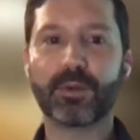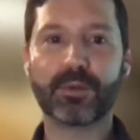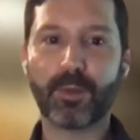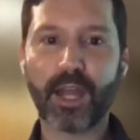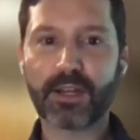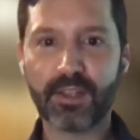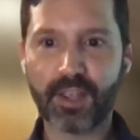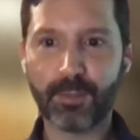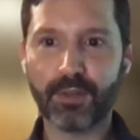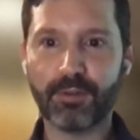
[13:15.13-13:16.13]
So go back to the
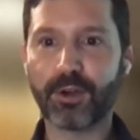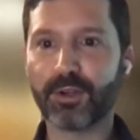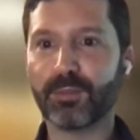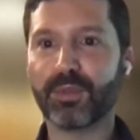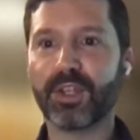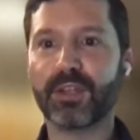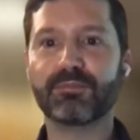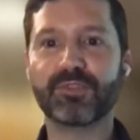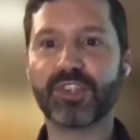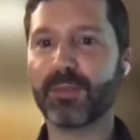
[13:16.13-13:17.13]
example of autocomplete.
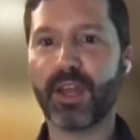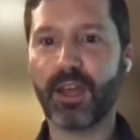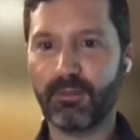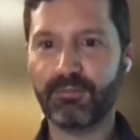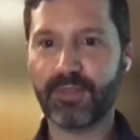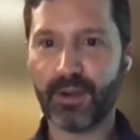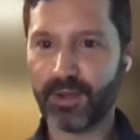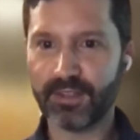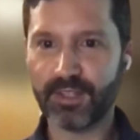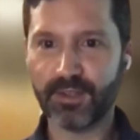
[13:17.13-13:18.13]
Gmail now
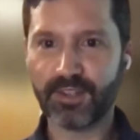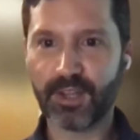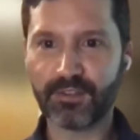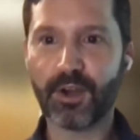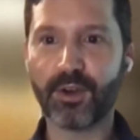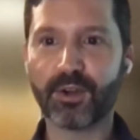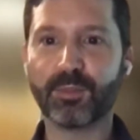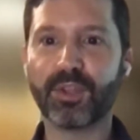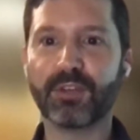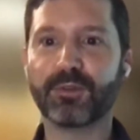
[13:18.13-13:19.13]
has had this
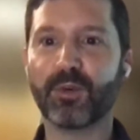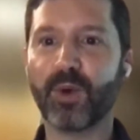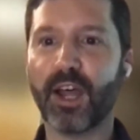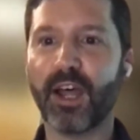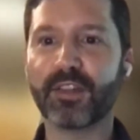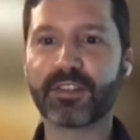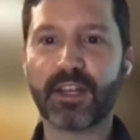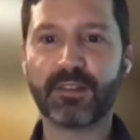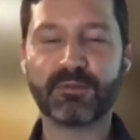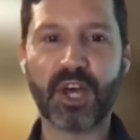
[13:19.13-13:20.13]
autocomplete for a while. It's
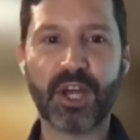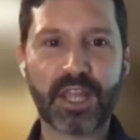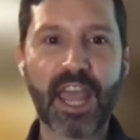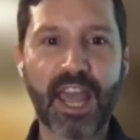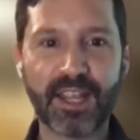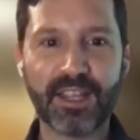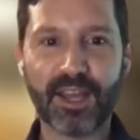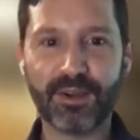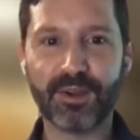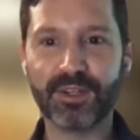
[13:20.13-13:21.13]
kind of uncanny
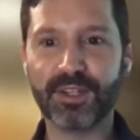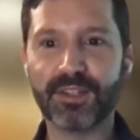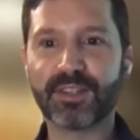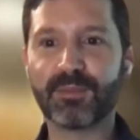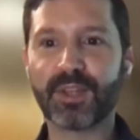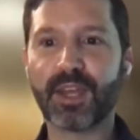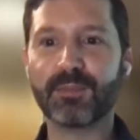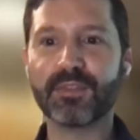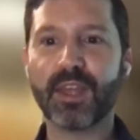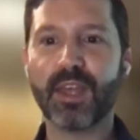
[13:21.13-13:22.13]
how good it is
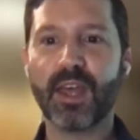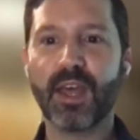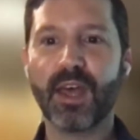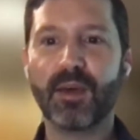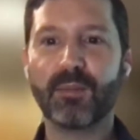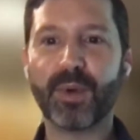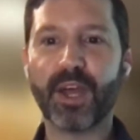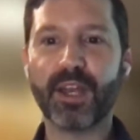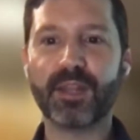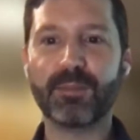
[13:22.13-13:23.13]
sometimes.
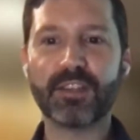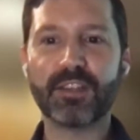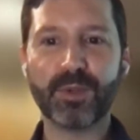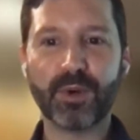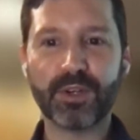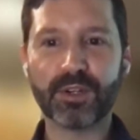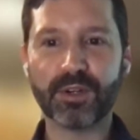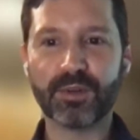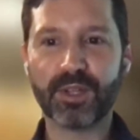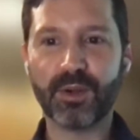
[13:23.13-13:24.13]
But it makes me
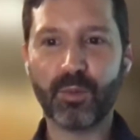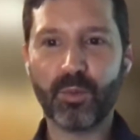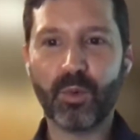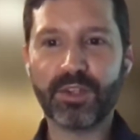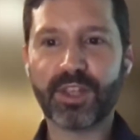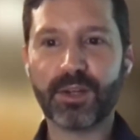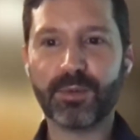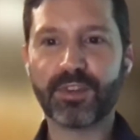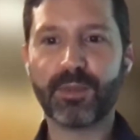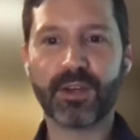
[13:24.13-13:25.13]
wonder, what data
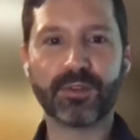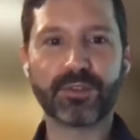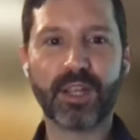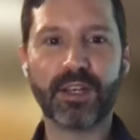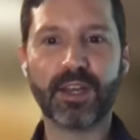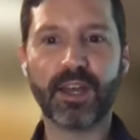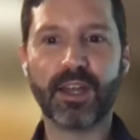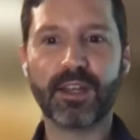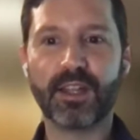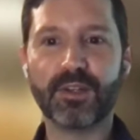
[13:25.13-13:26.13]
was the model trained on
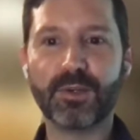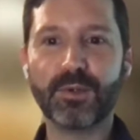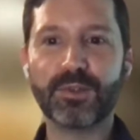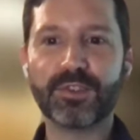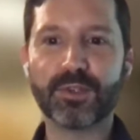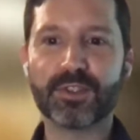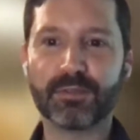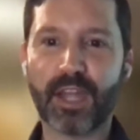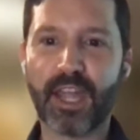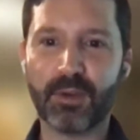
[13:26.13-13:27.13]
and whose use
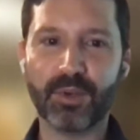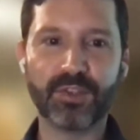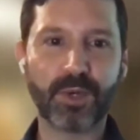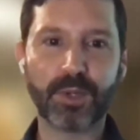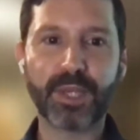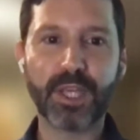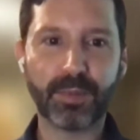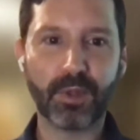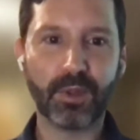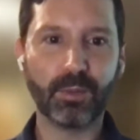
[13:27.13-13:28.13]
of language, what
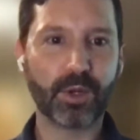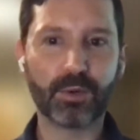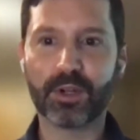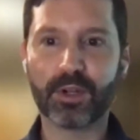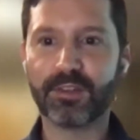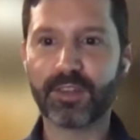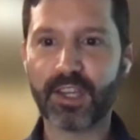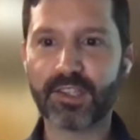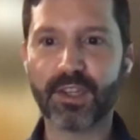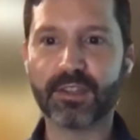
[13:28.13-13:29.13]
people, what
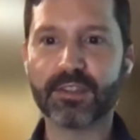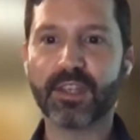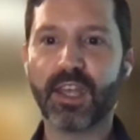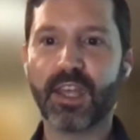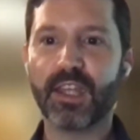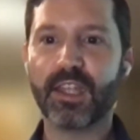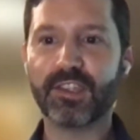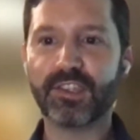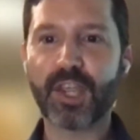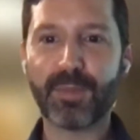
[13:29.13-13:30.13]
organizations
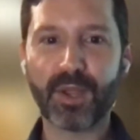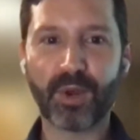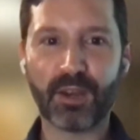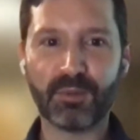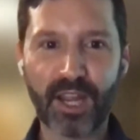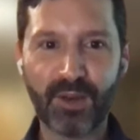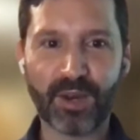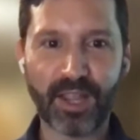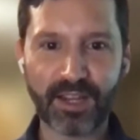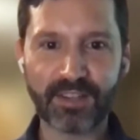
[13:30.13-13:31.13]
is shaping what I write
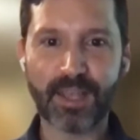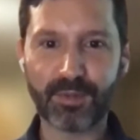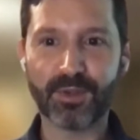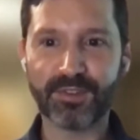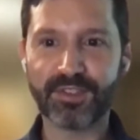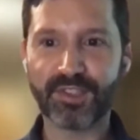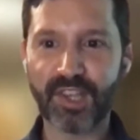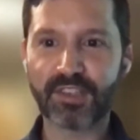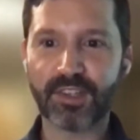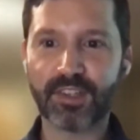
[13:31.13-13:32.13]
when I accept those
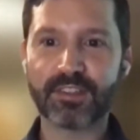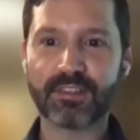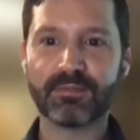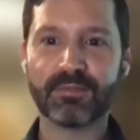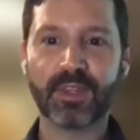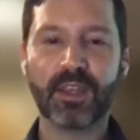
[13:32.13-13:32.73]
suggestions.